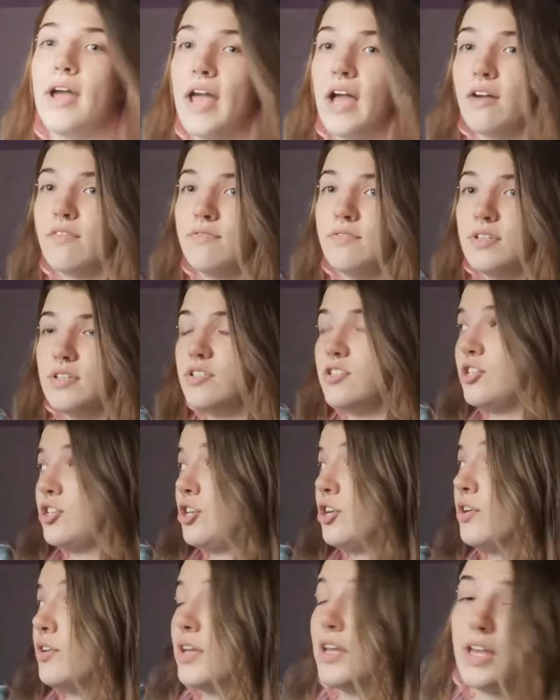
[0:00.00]
have this
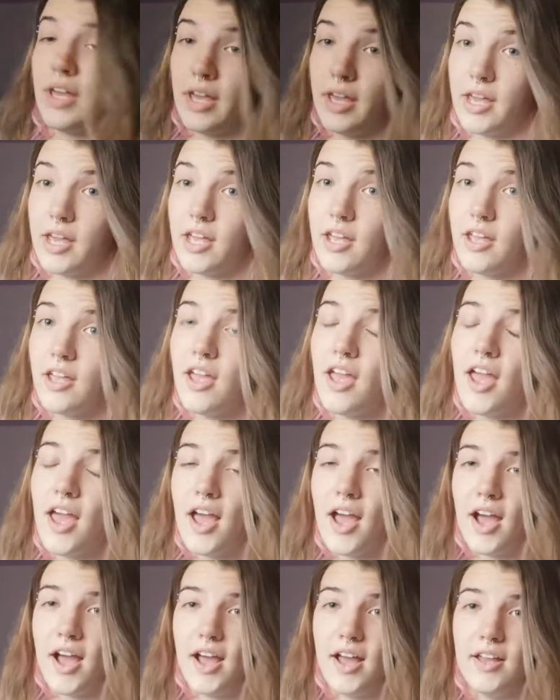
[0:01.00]
unit here,
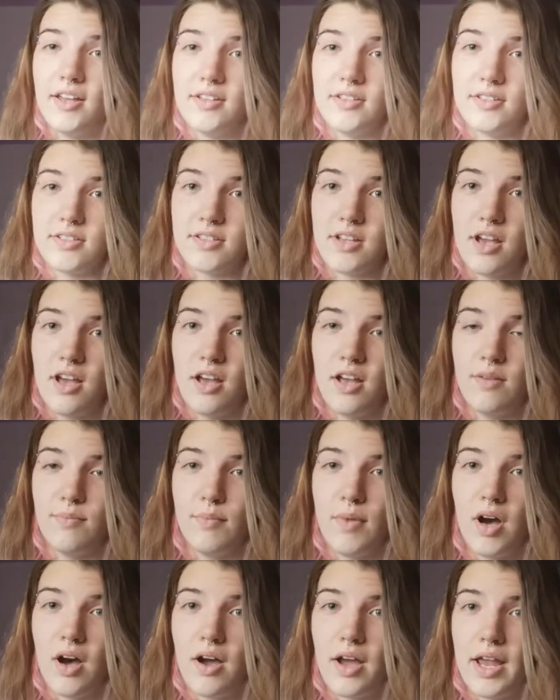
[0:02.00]
and
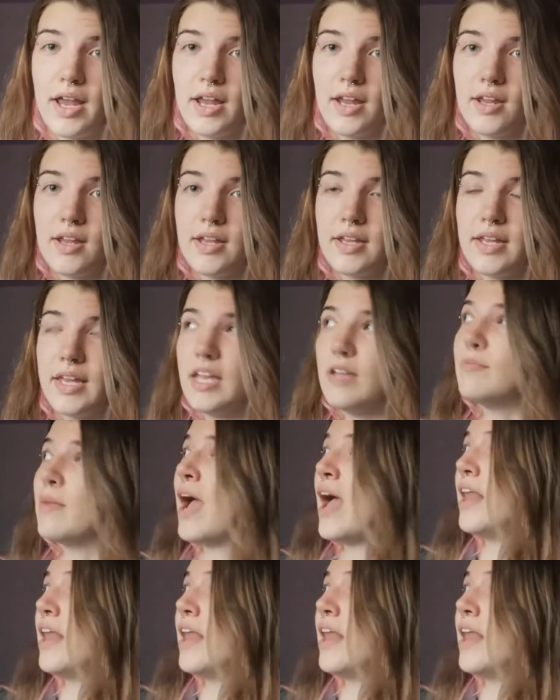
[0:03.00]
I keep my